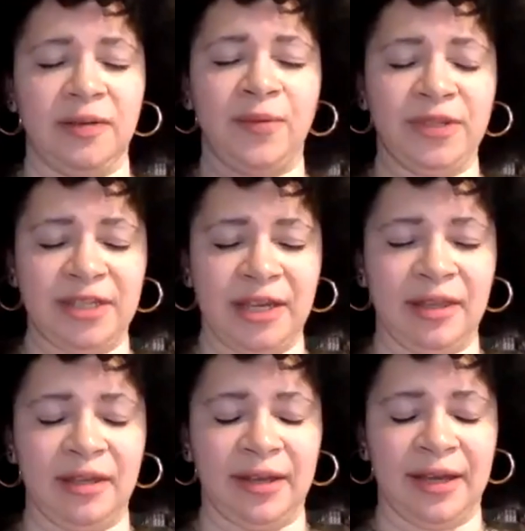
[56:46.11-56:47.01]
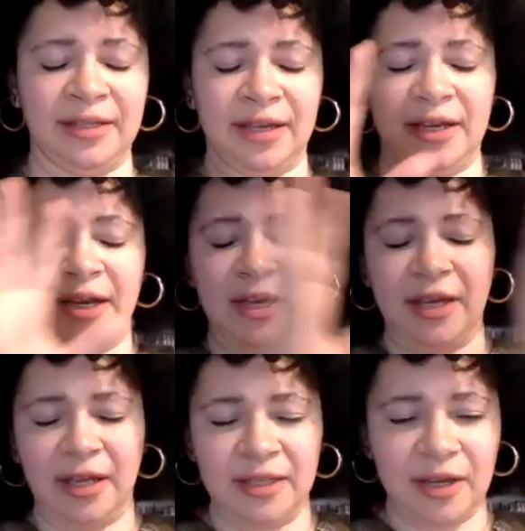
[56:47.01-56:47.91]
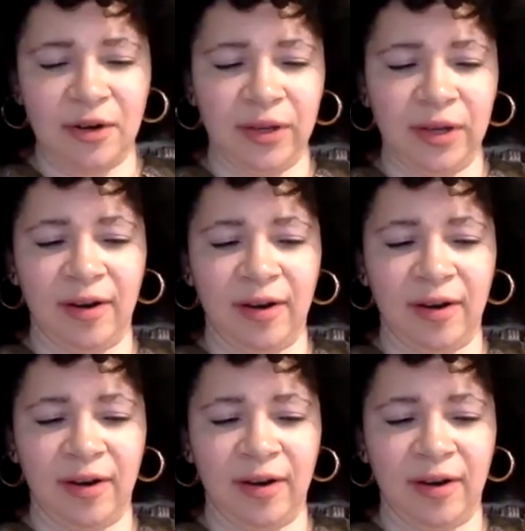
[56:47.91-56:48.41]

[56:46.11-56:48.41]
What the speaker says: So I will say that, as I said earlier,